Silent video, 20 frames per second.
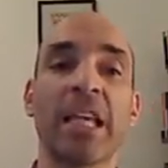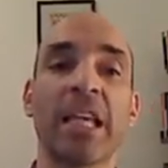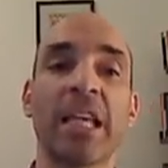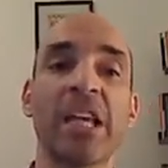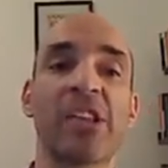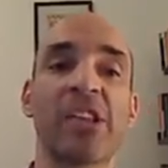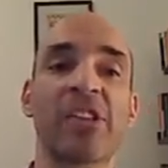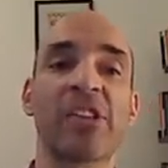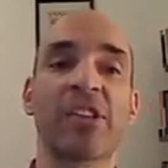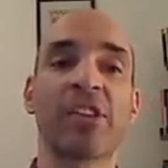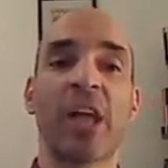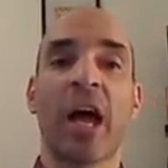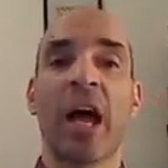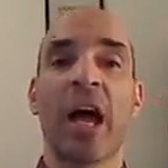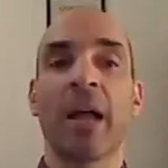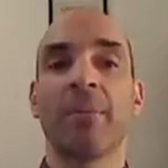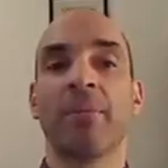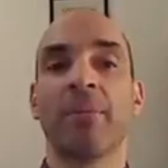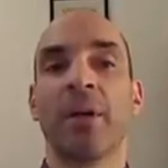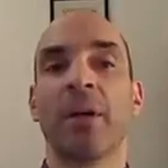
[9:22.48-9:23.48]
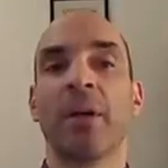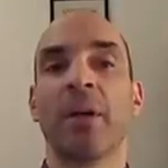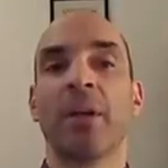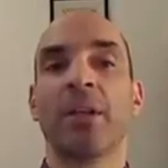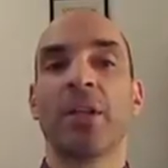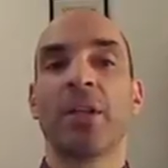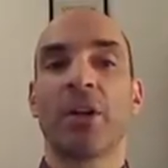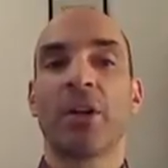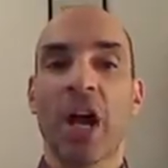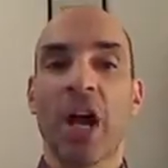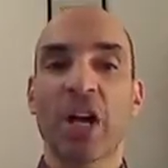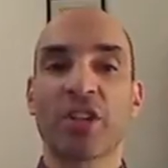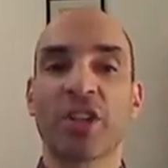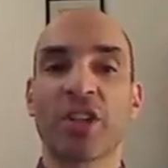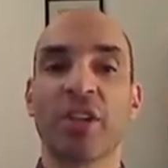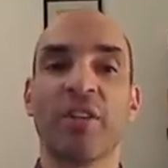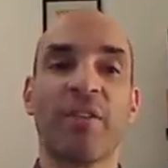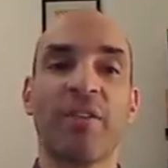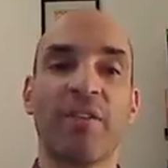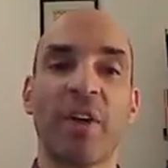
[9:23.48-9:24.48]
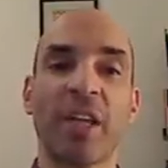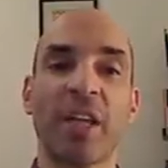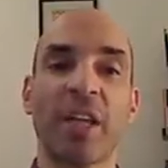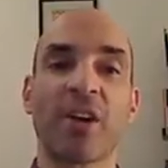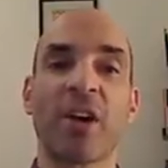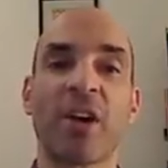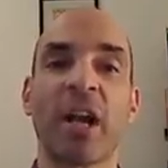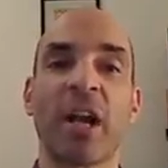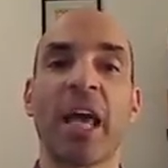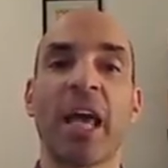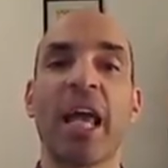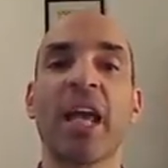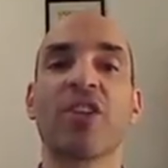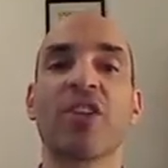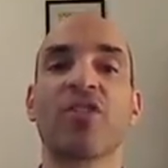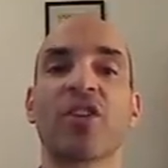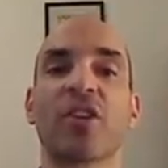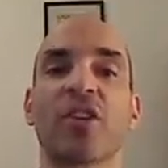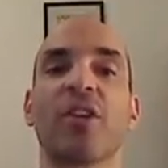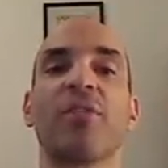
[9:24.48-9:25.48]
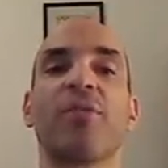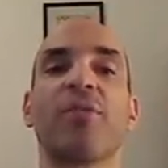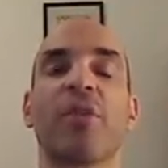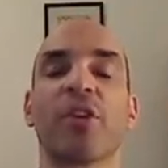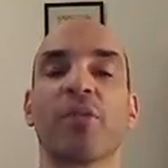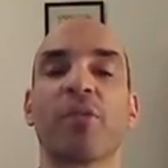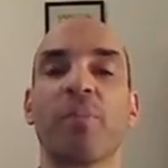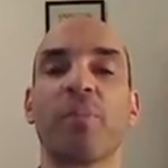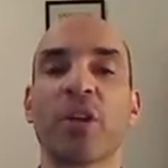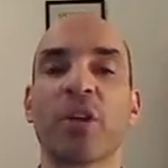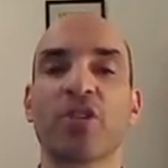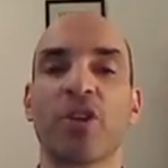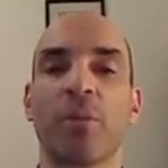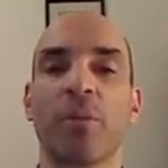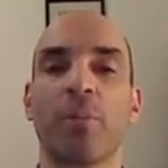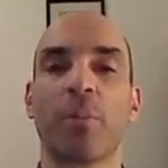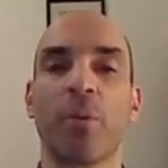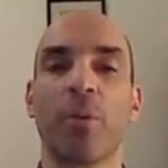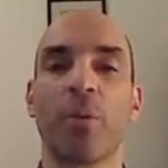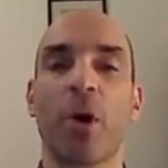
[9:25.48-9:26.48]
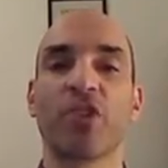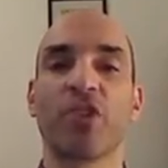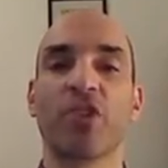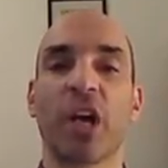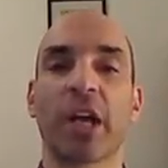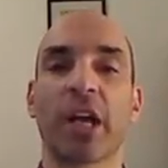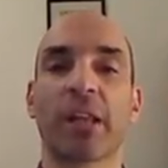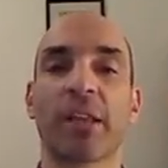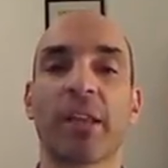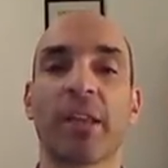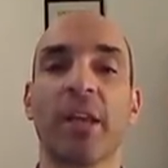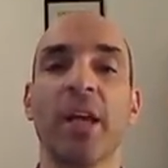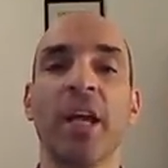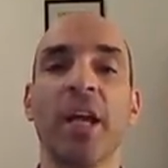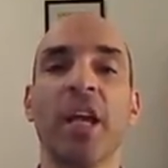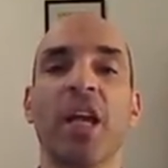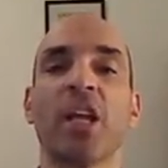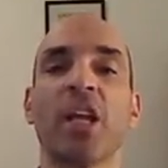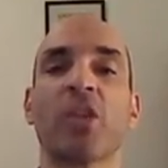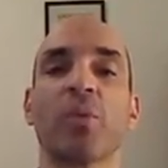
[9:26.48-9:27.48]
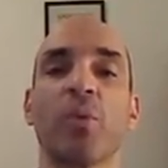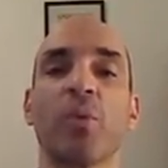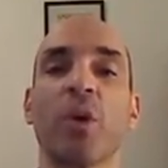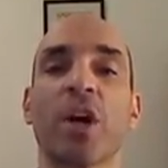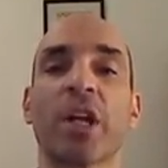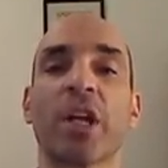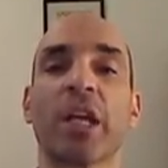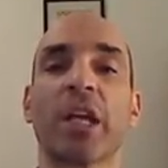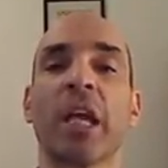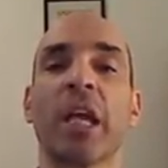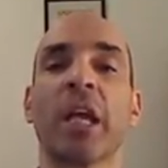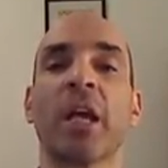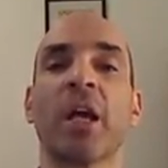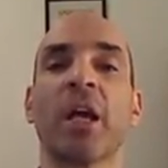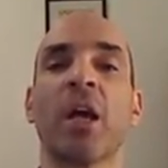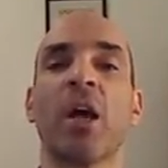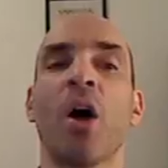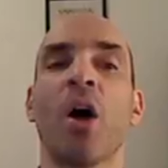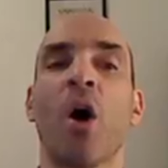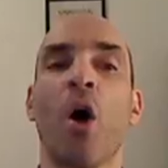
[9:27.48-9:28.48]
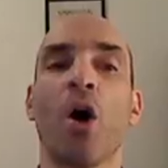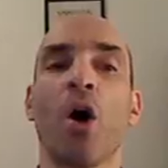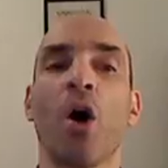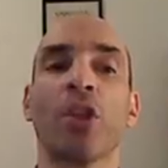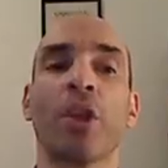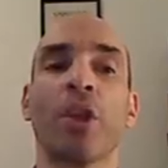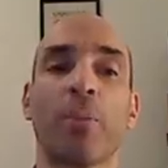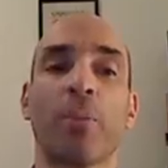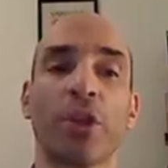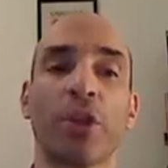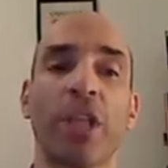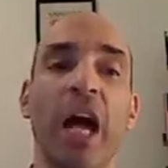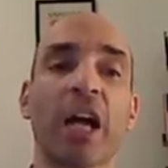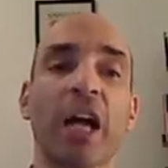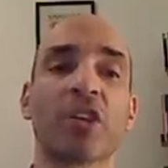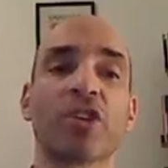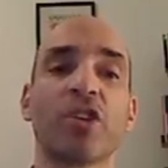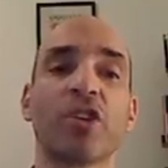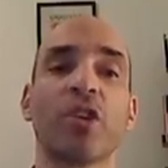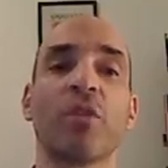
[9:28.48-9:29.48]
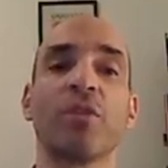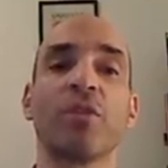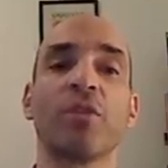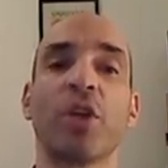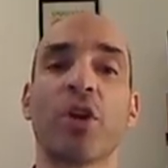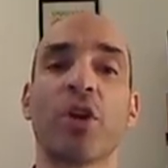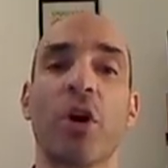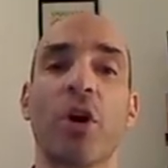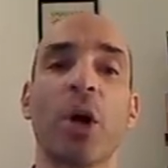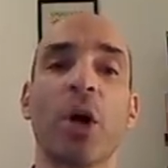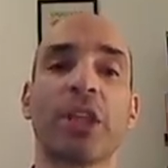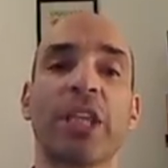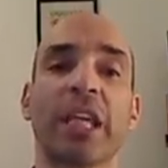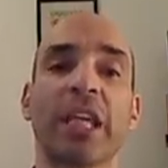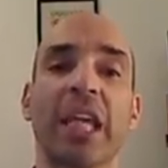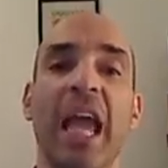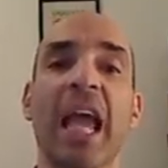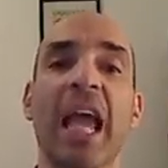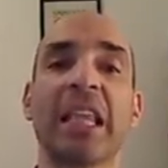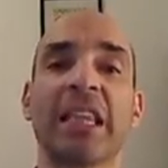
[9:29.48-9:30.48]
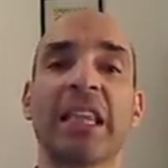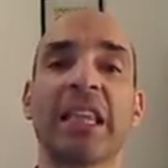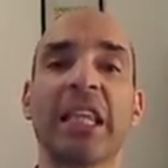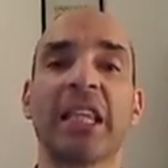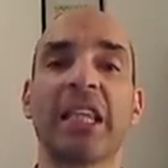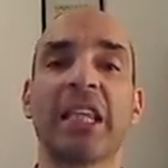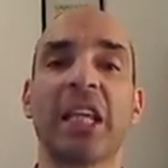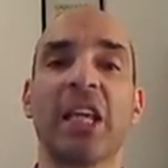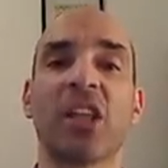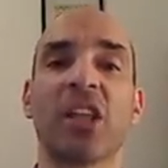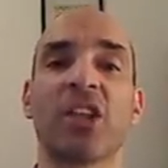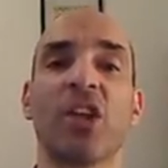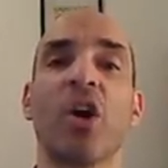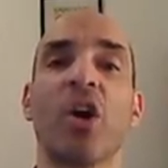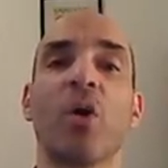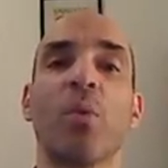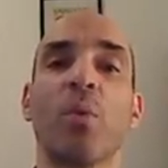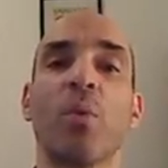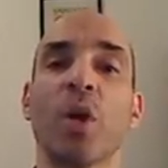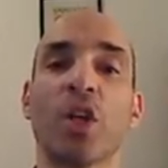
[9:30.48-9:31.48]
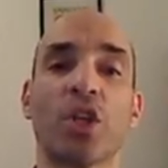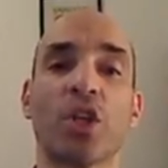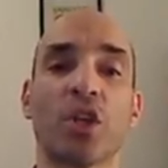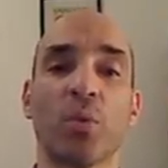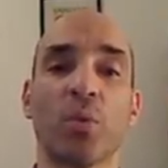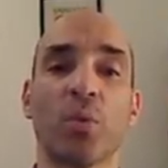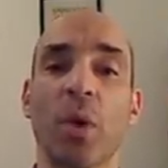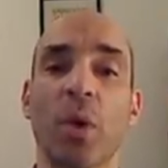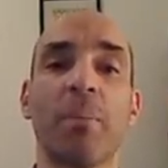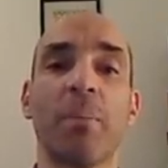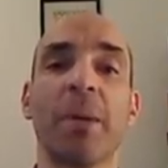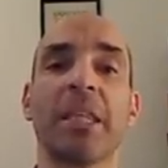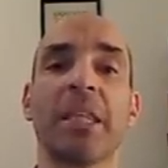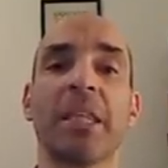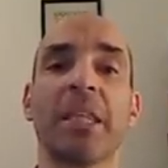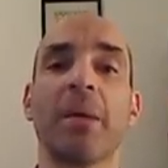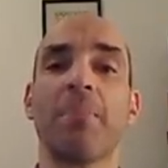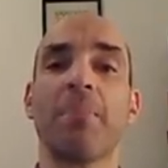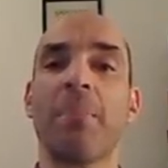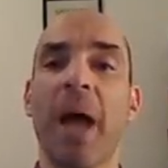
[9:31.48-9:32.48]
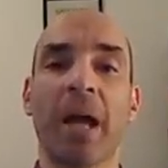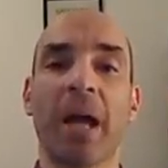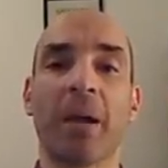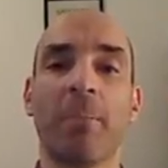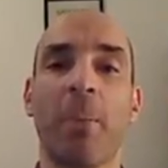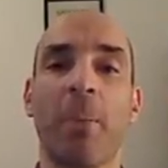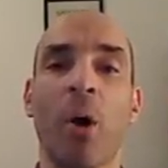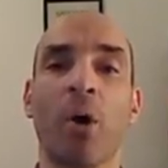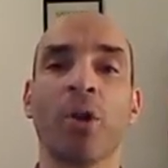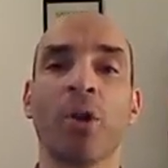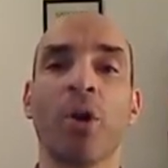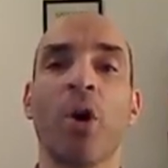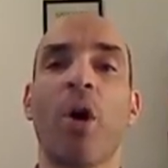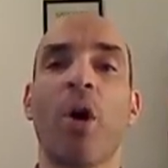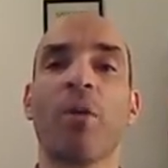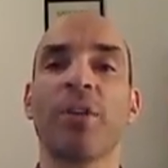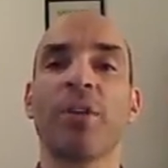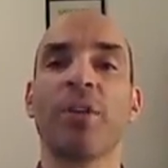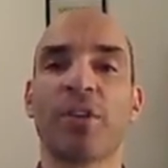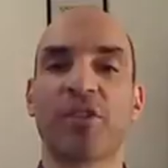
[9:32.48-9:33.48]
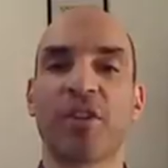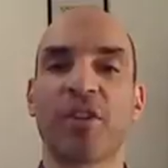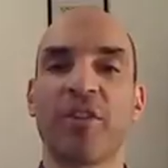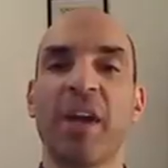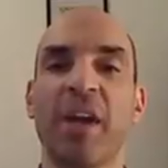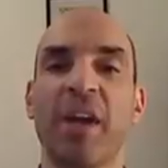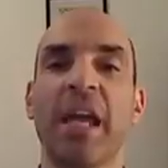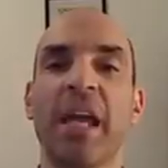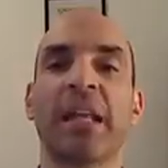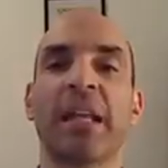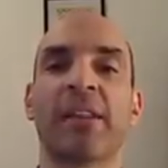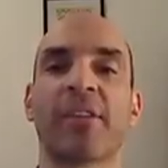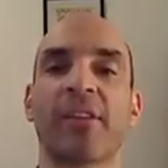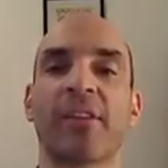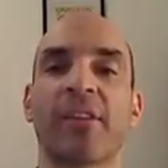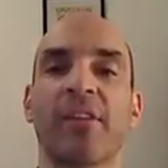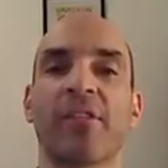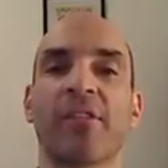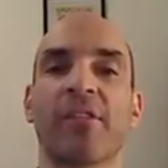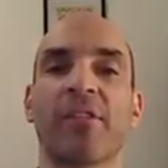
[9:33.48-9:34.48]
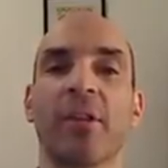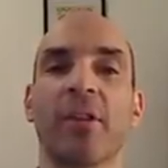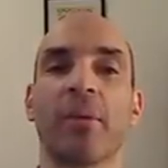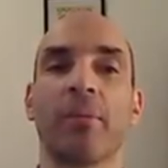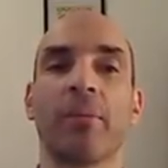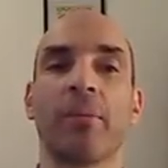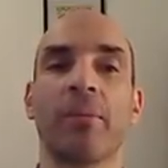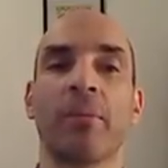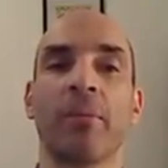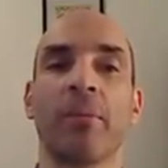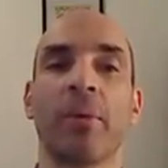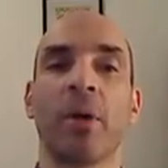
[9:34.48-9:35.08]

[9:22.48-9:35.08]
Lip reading: At this time, the Russian Federal Agency for Special Projects is working on the production of the robotic entities, which will be the backbone of the surveillance system.